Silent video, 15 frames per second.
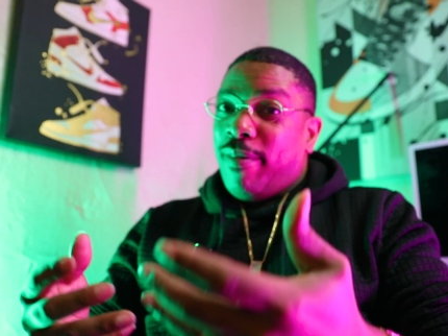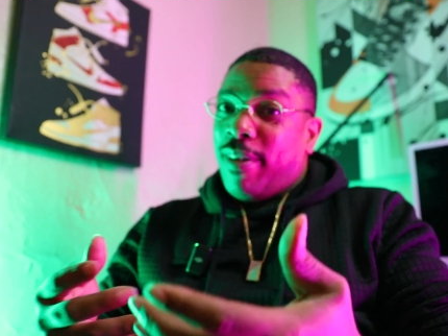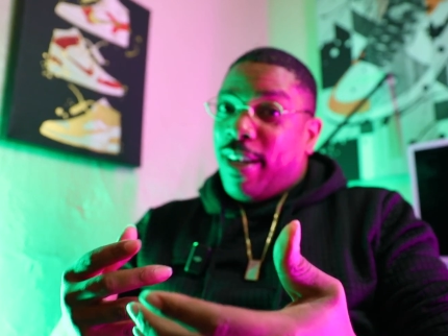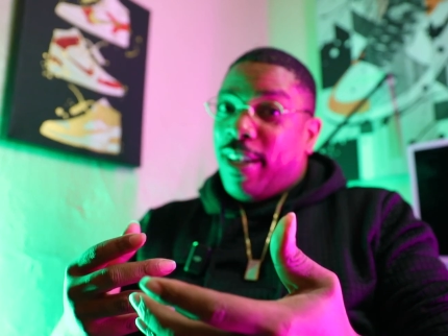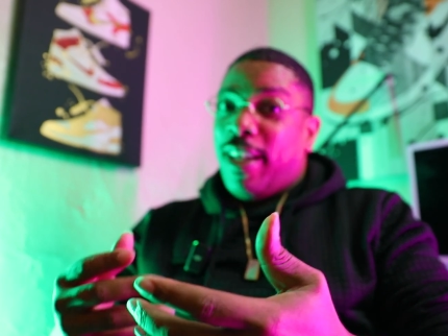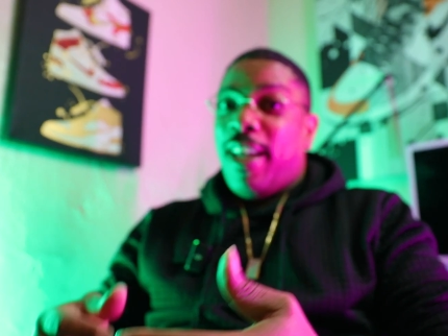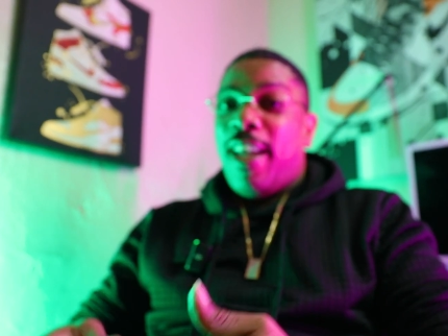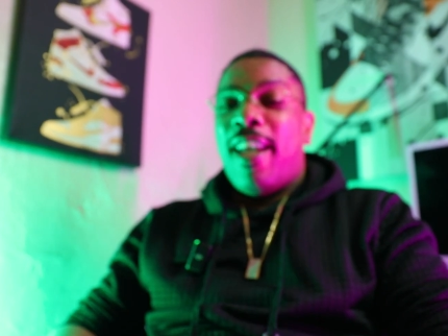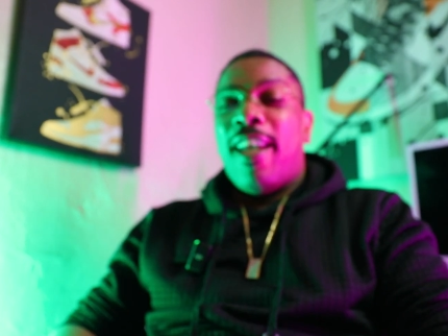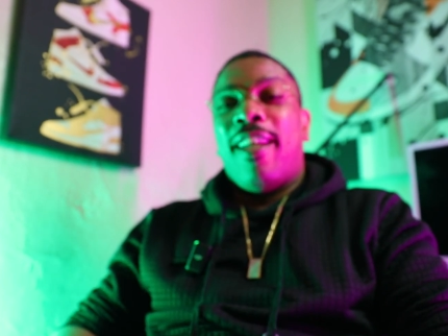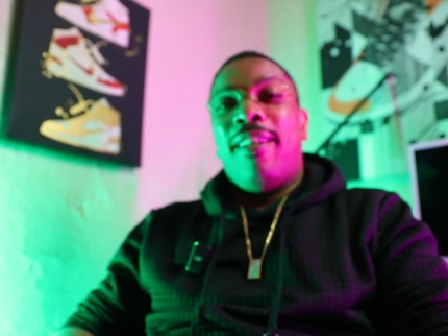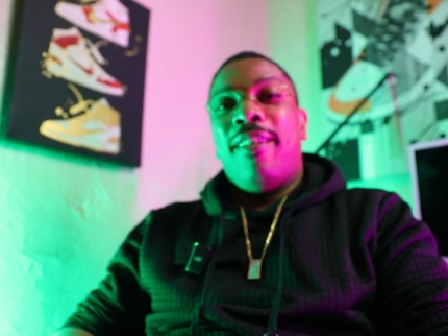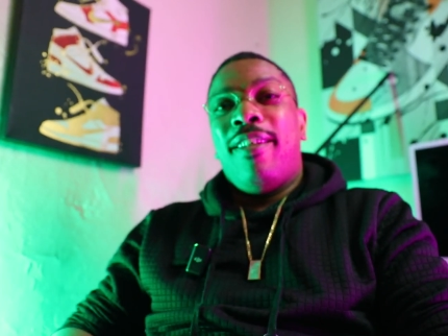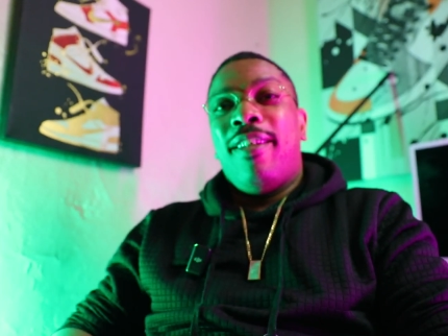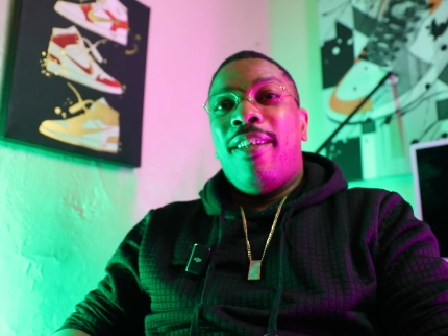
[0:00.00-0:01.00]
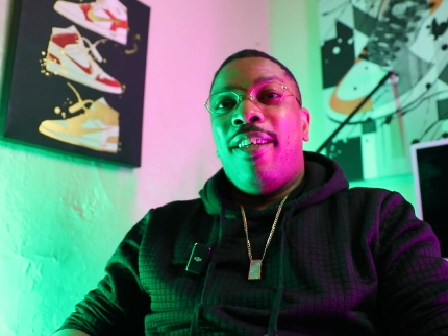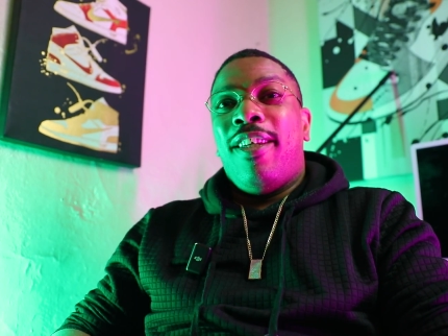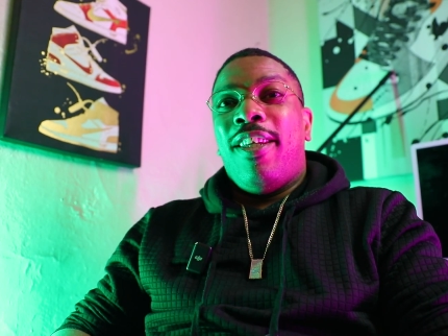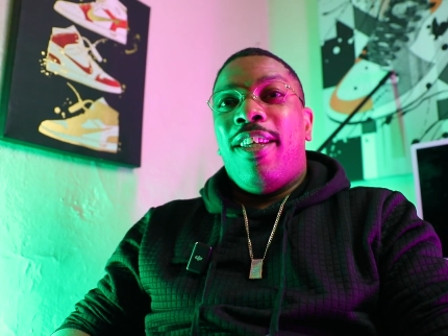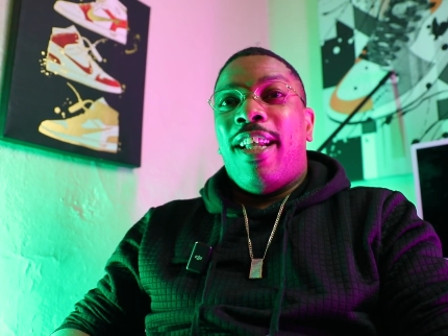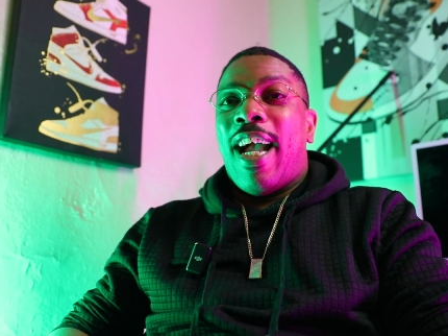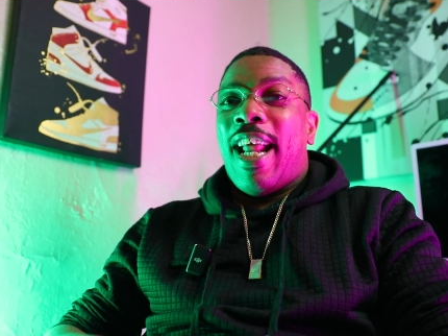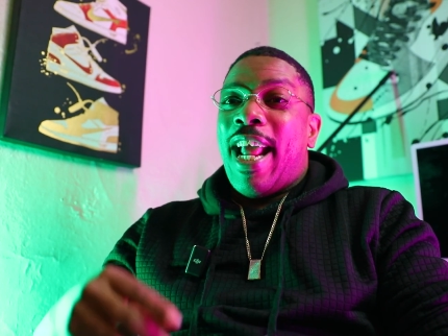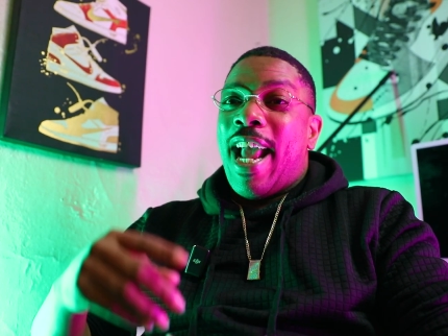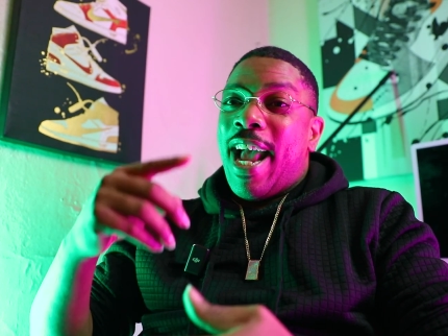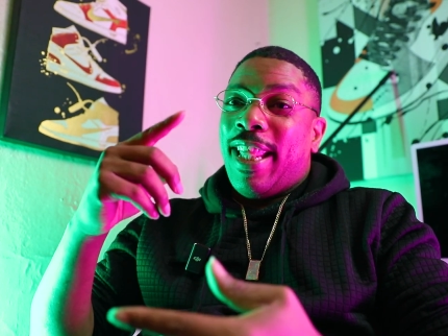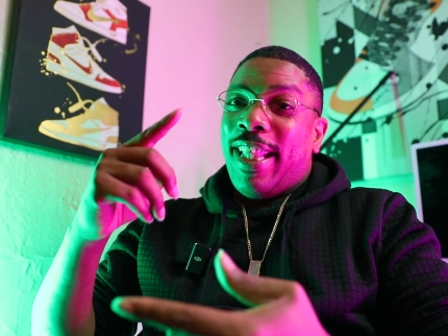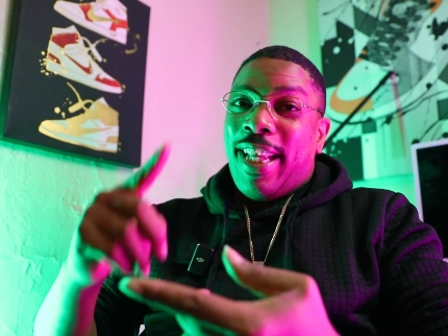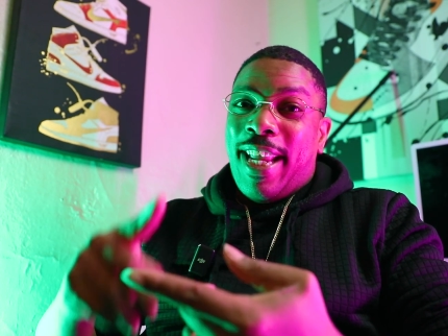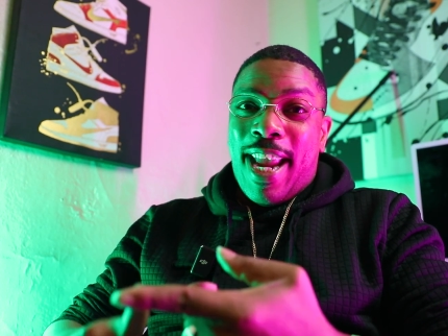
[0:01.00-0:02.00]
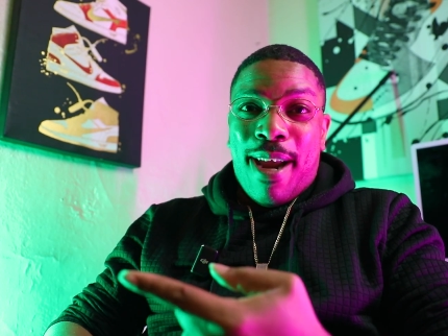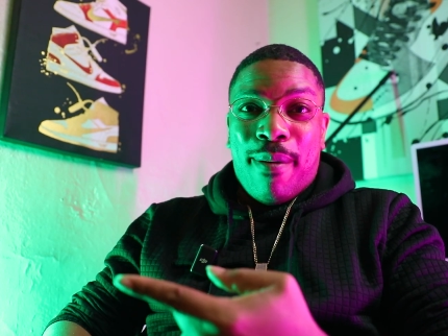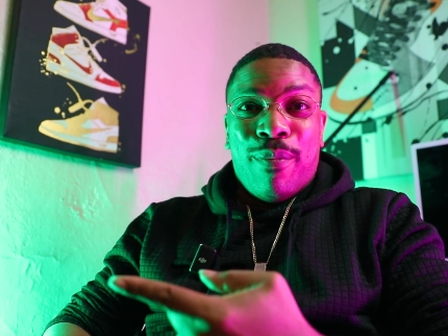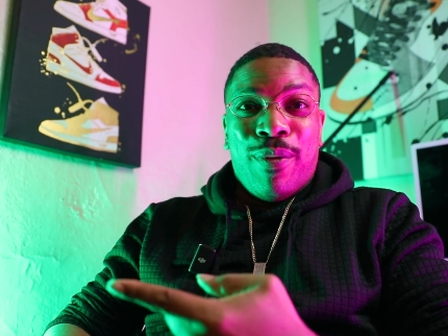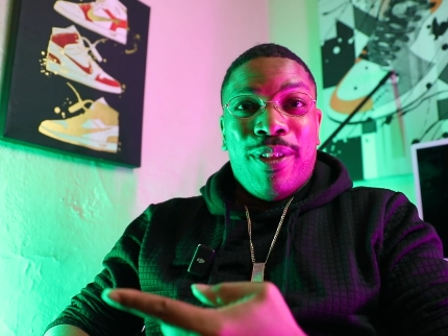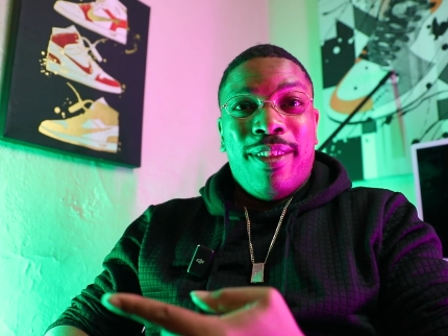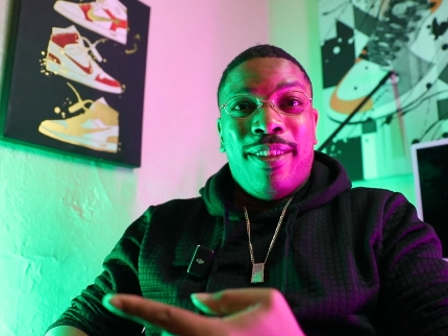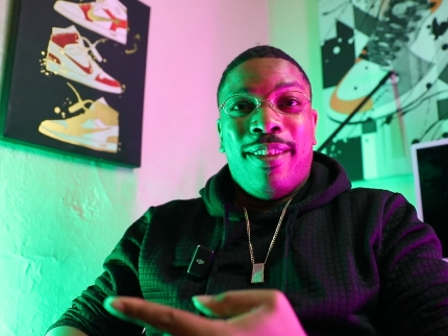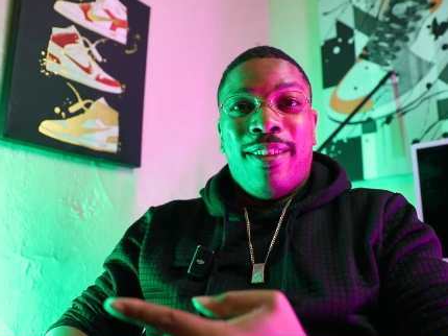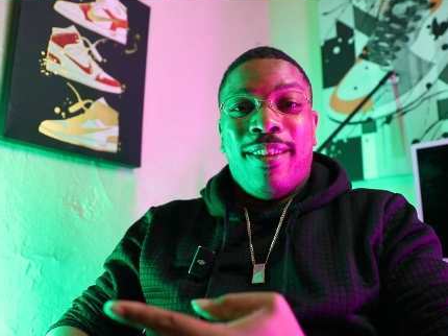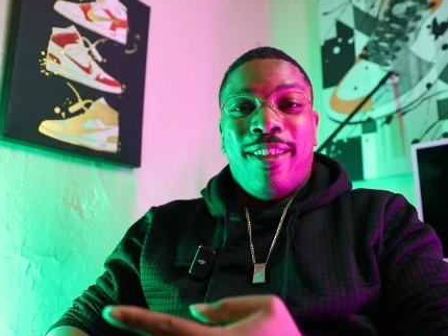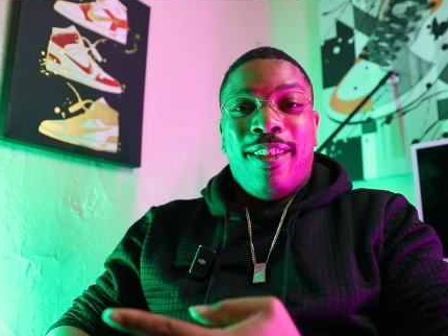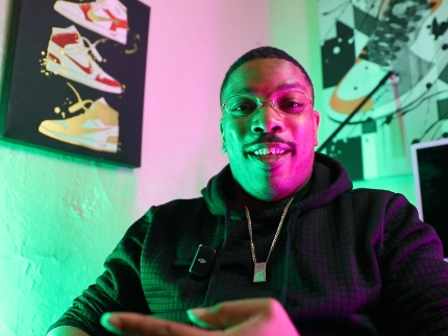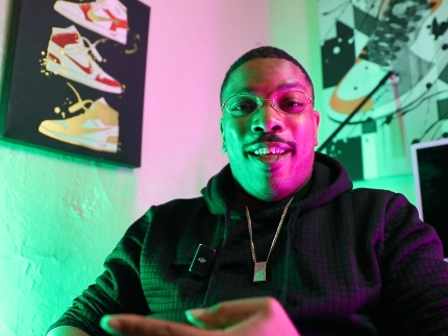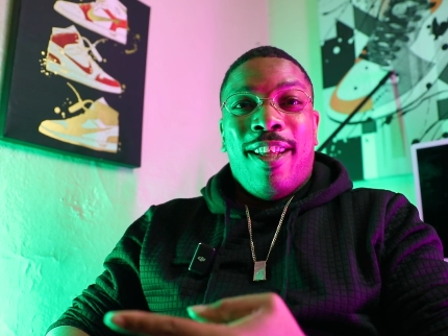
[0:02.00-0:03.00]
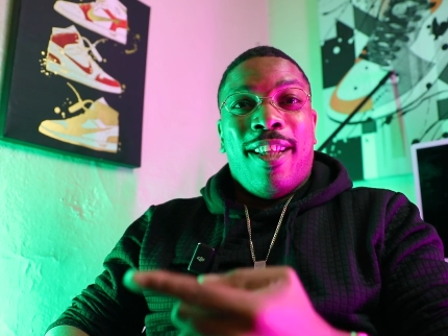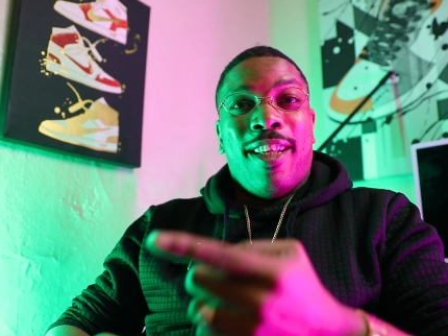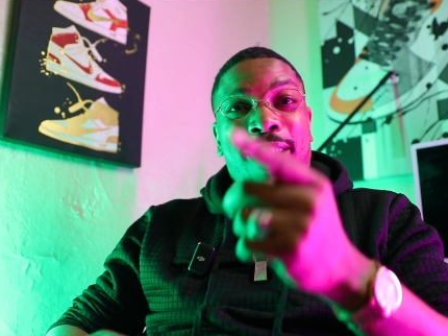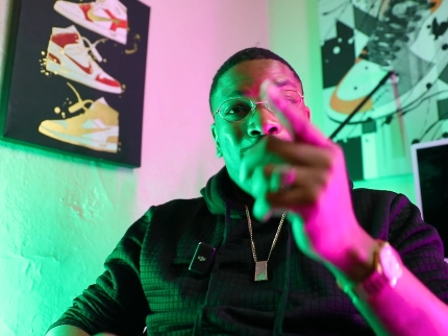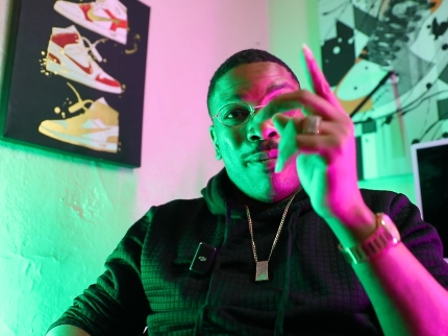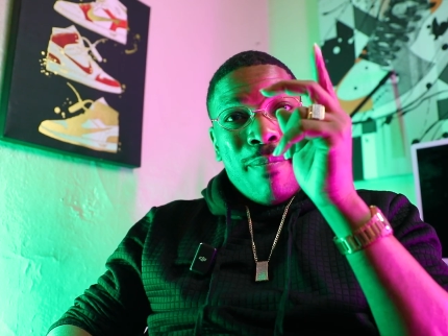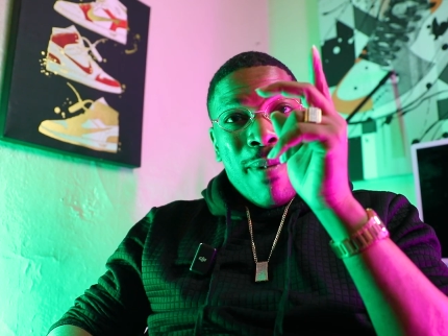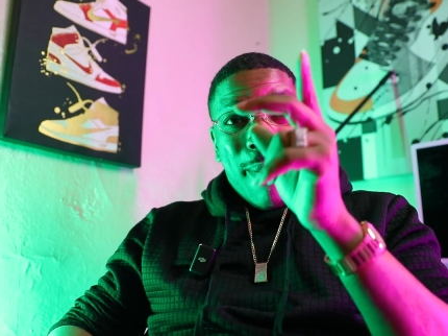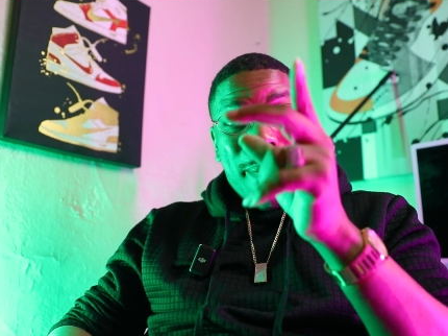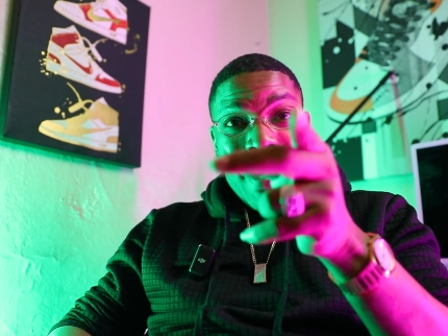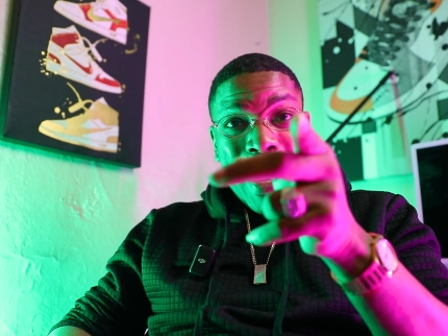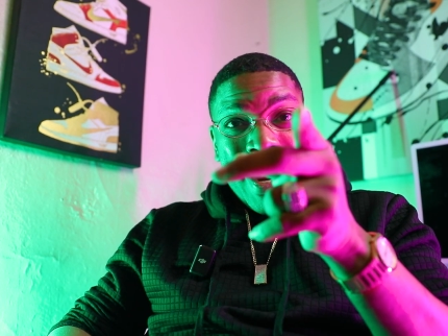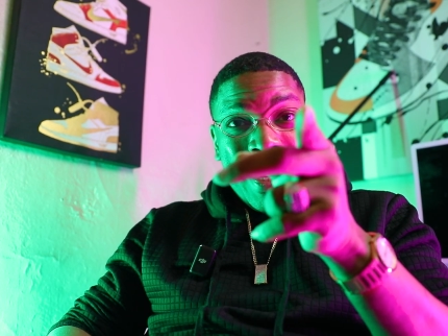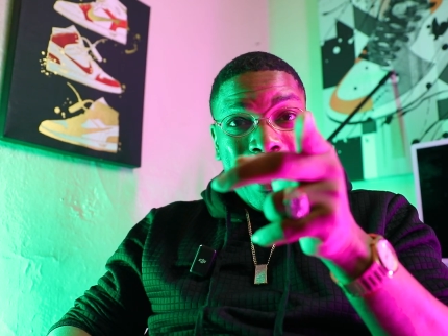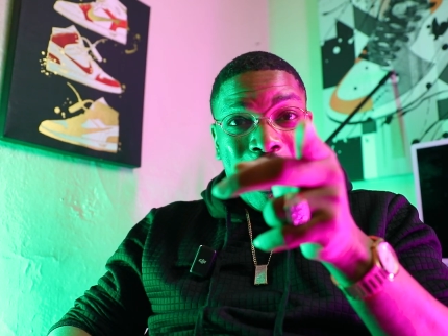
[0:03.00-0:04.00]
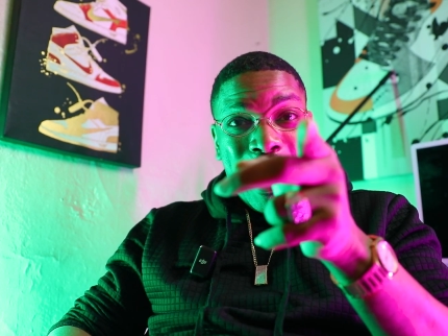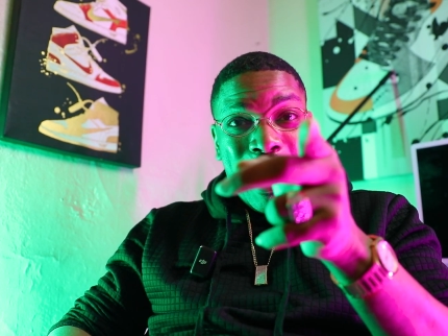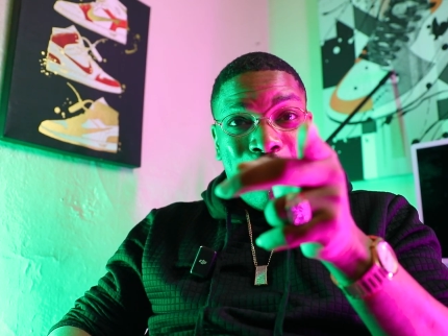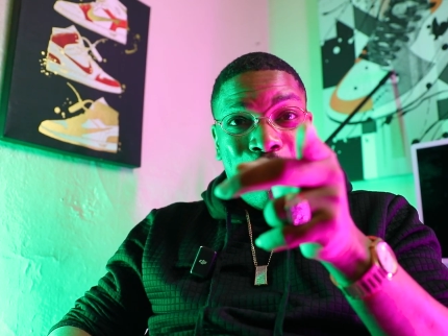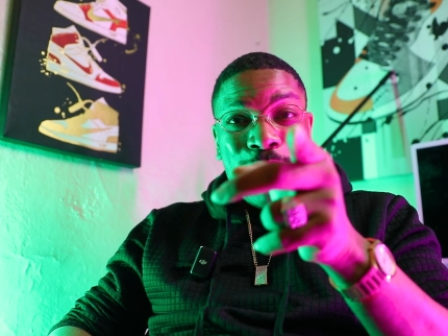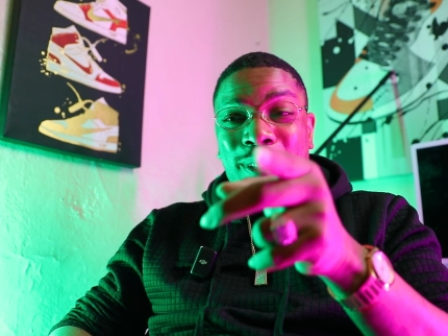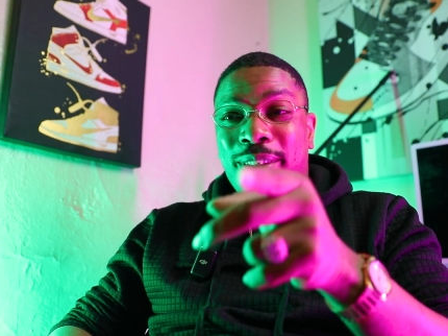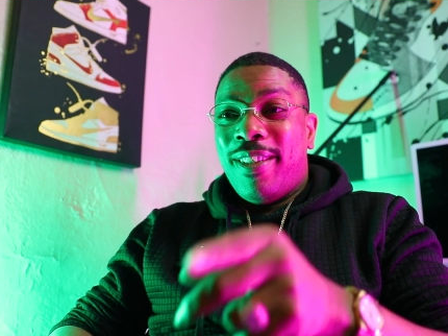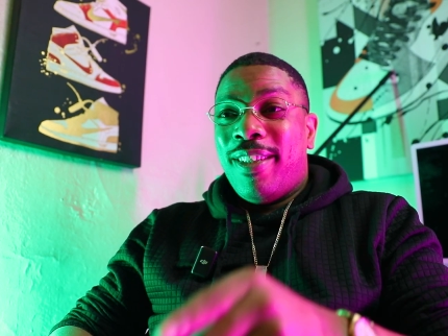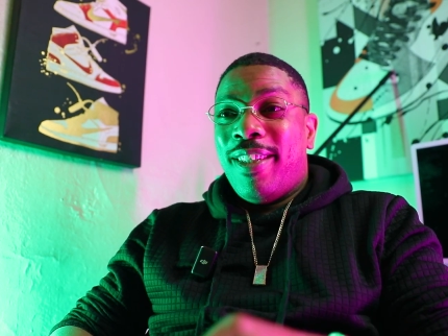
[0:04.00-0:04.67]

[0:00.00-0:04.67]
again, you got to have the cameras. This is my main camera.